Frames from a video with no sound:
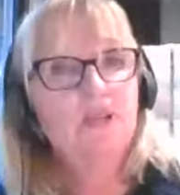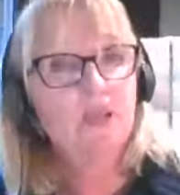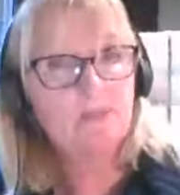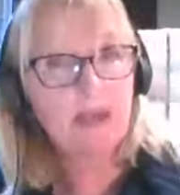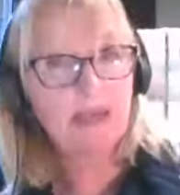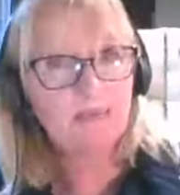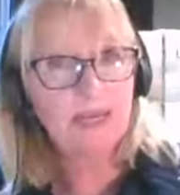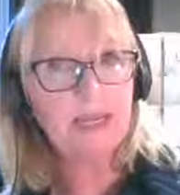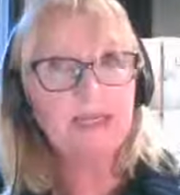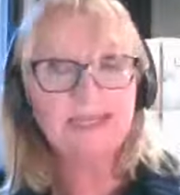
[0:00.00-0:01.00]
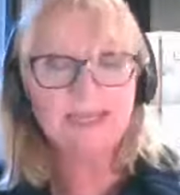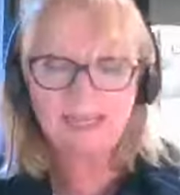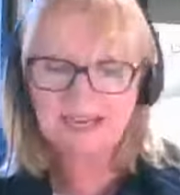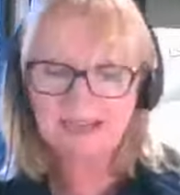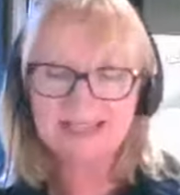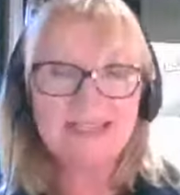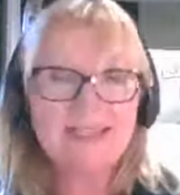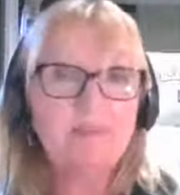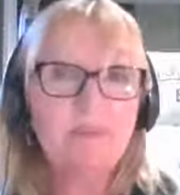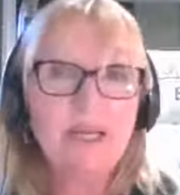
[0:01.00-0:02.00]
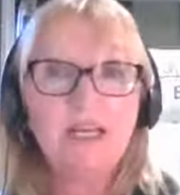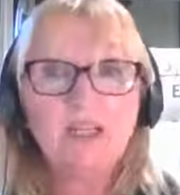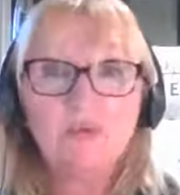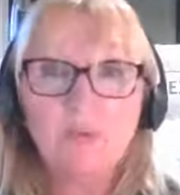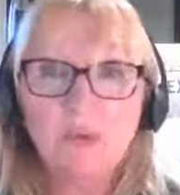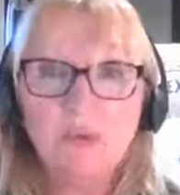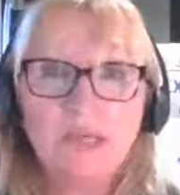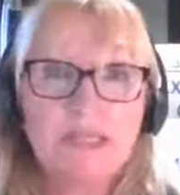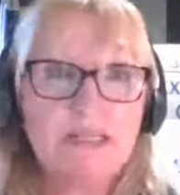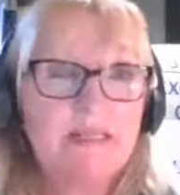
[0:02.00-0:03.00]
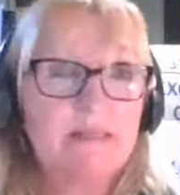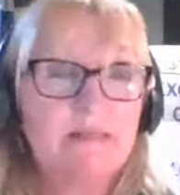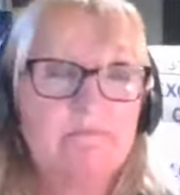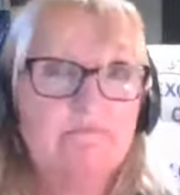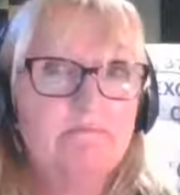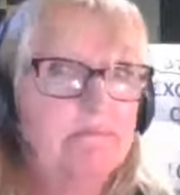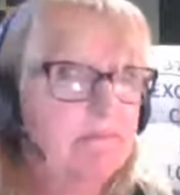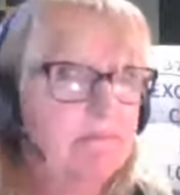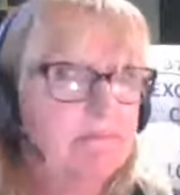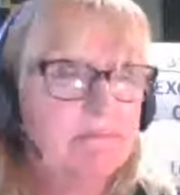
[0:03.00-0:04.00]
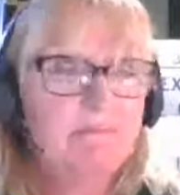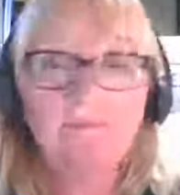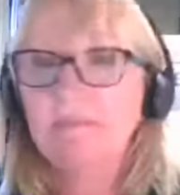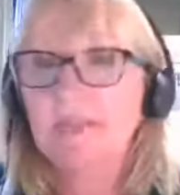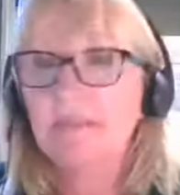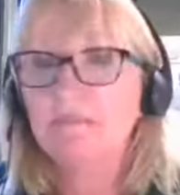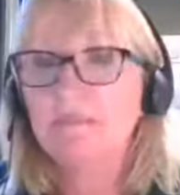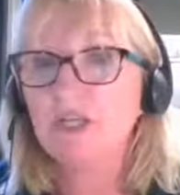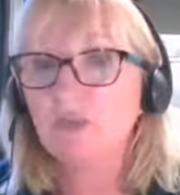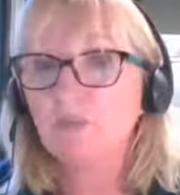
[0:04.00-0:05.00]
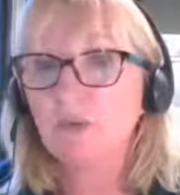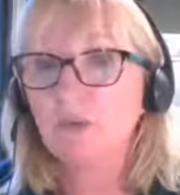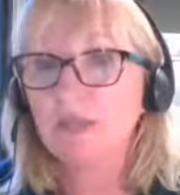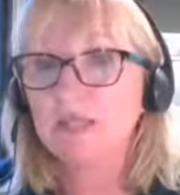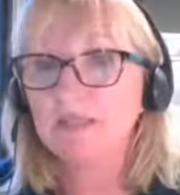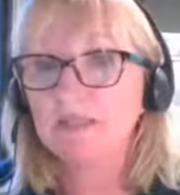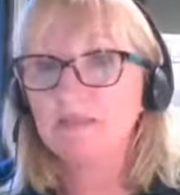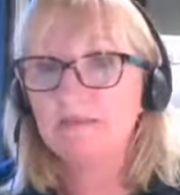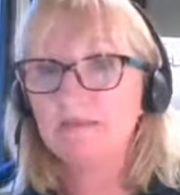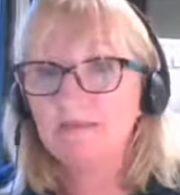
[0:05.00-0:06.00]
Going back a bit, it's the Beach Boys. Beach Boys.